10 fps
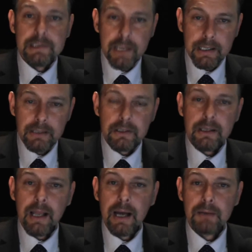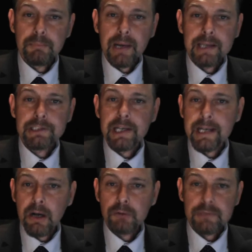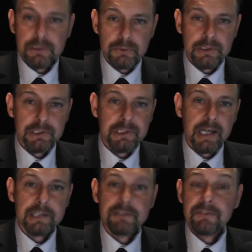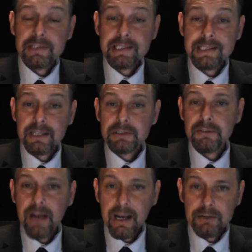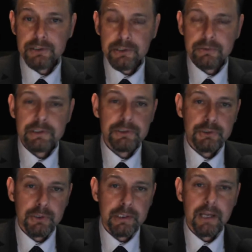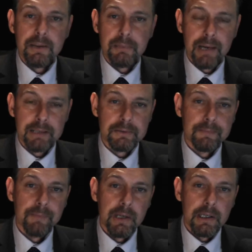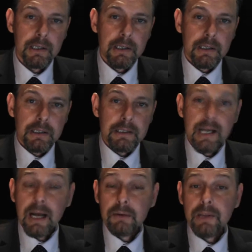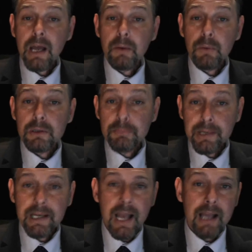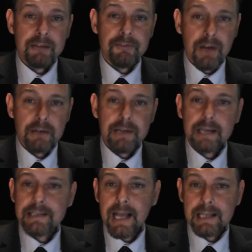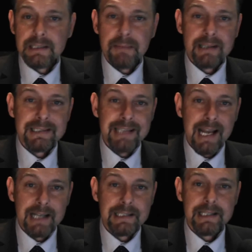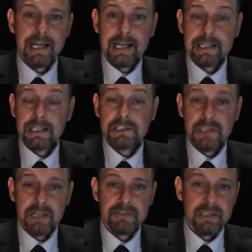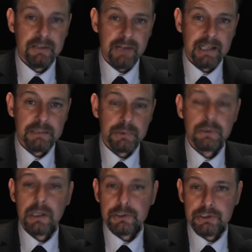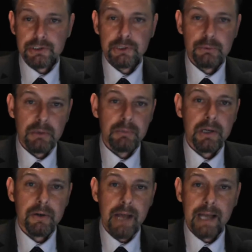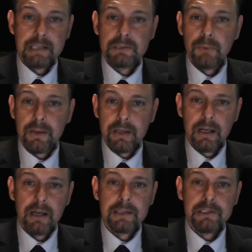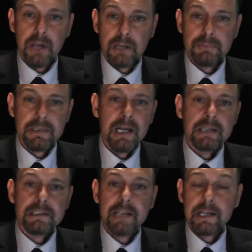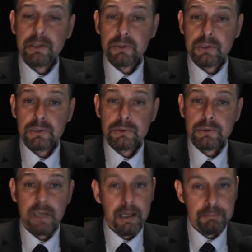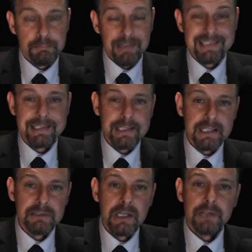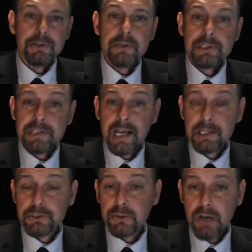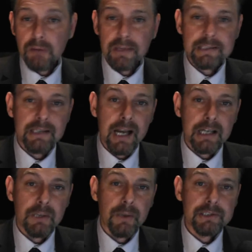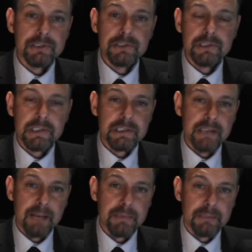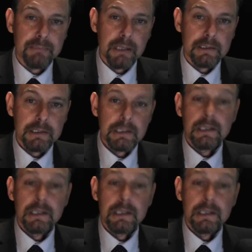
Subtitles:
Take a look at the help page in our resources section for details of how you can join the panel. Now, there will be a phone and SMS text in service available, and Sue will be on hand when the lines open to take your calls, and better still, you can text your comments and questions to the same number.